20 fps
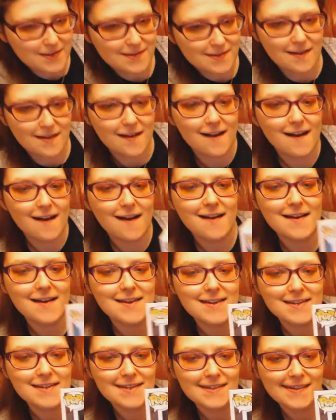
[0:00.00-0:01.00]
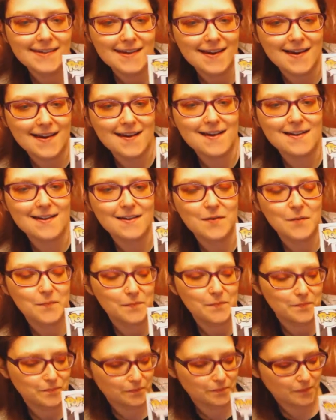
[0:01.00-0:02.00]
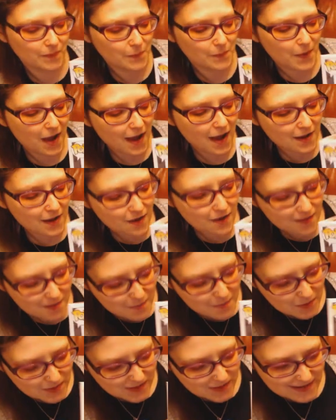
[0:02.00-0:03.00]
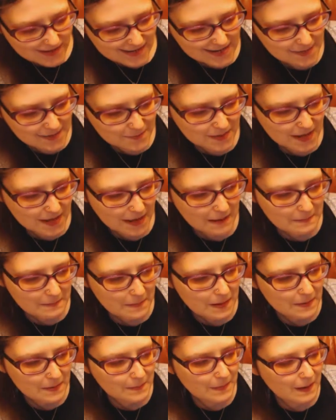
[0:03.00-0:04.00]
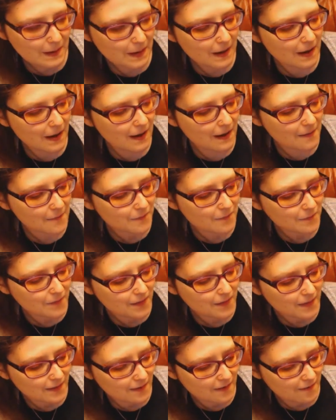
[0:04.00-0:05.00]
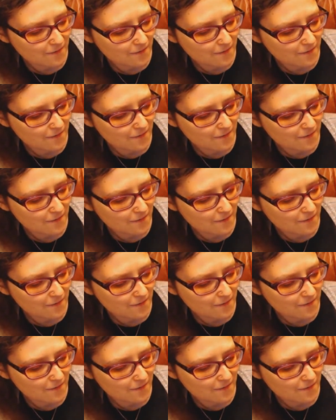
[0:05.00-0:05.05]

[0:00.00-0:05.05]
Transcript: was Arya Stark, but I got them all at the same time, but I'll